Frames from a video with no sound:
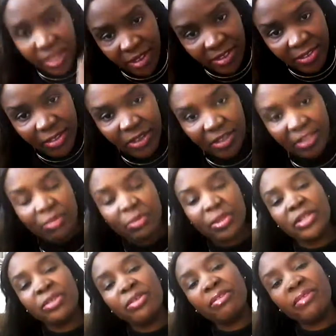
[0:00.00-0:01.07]
exhausted, when
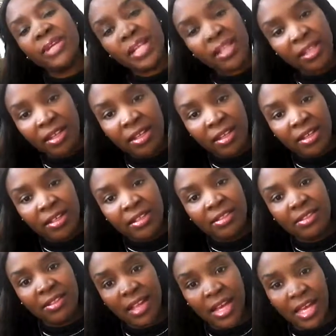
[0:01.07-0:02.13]
you're already
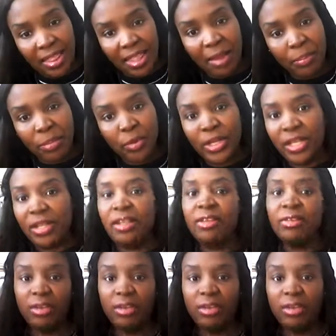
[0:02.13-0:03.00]
at that point that you